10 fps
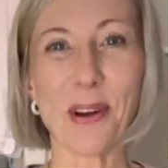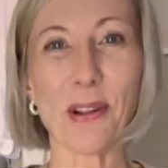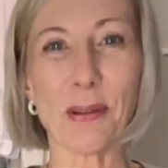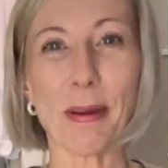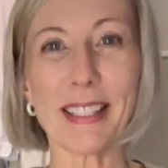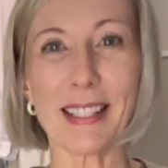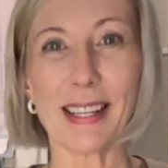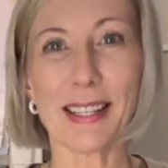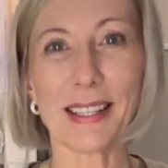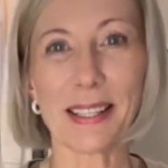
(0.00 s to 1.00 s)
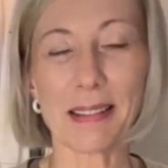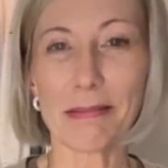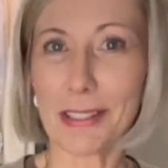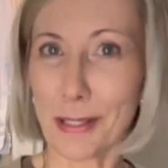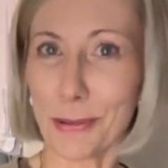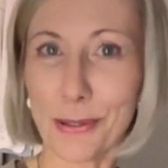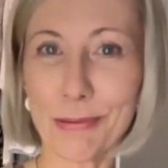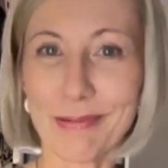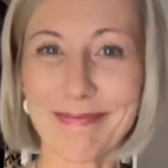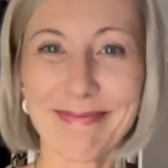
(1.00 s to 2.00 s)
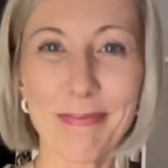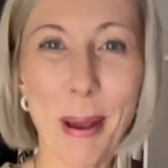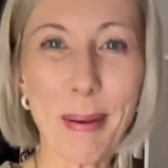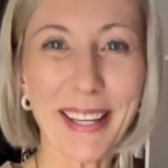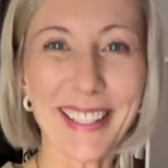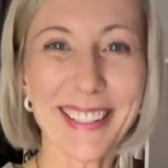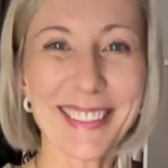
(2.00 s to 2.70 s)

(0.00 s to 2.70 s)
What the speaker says: All the best, and see you soon. Bye-bye.